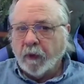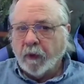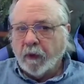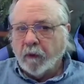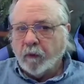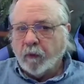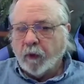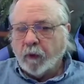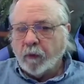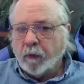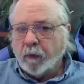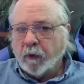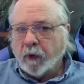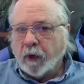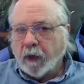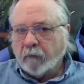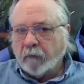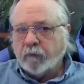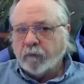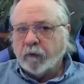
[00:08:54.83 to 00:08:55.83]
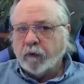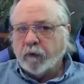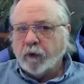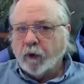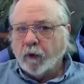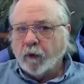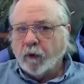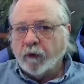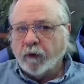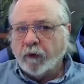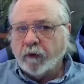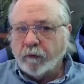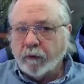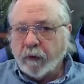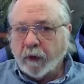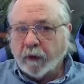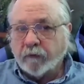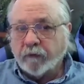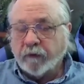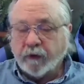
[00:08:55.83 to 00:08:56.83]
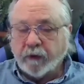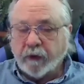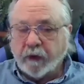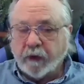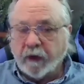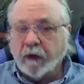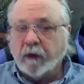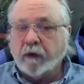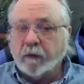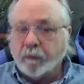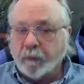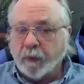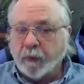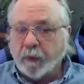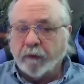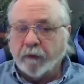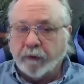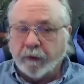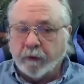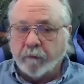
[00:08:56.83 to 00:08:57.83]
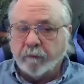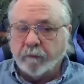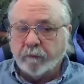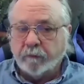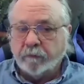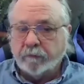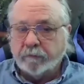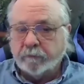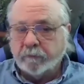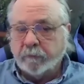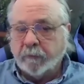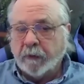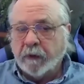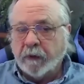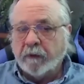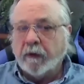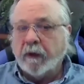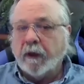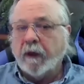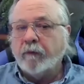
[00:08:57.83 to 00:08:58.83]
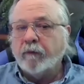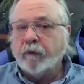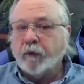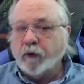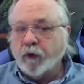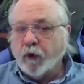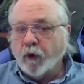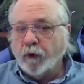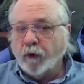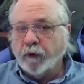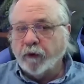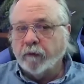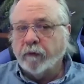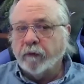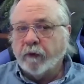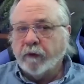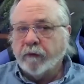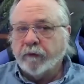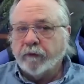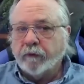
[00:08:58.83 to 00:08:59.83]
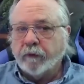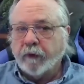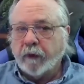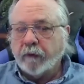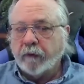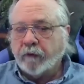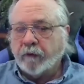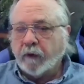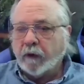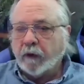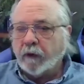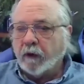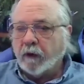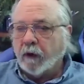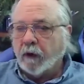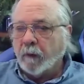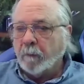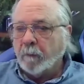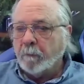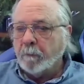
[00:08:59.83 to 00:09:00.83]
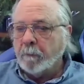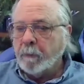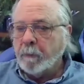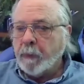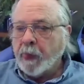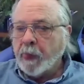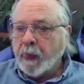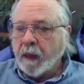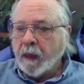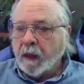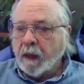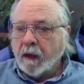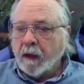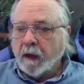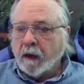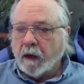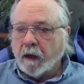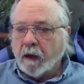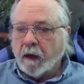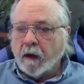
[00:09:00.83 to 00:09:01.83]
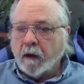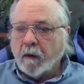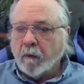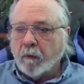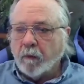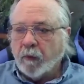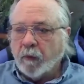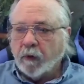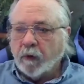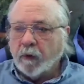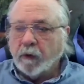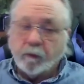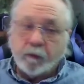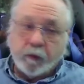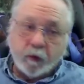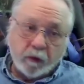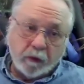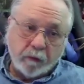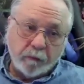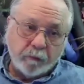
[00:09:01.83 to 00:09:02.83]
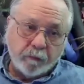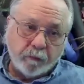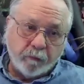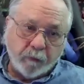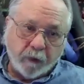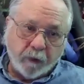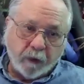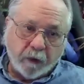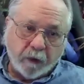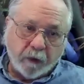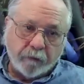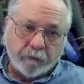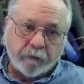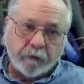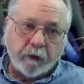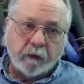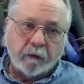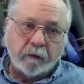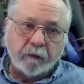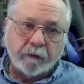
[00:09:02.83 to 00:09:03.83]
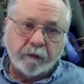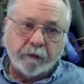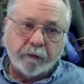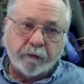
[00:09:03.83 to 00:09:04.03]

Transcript: People have to know that you actually care about them. They have to know you. And so that's an important skill in this